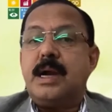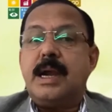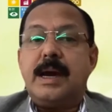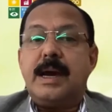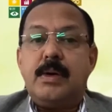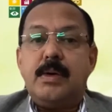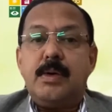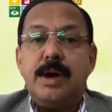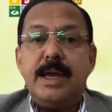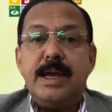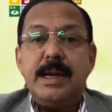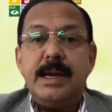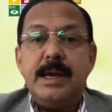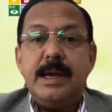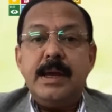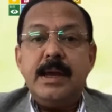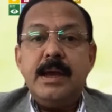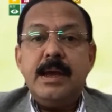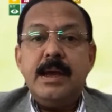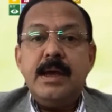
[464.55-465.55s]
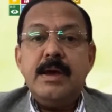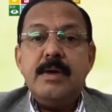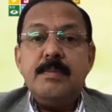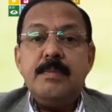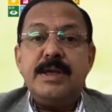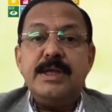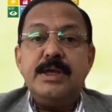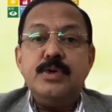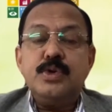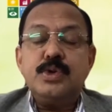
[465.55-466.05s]
accordingly by
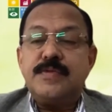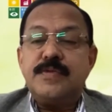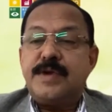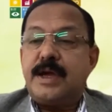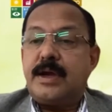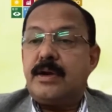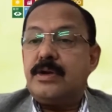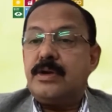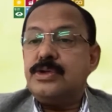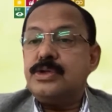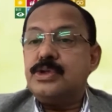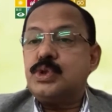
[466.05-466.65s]
use of technology.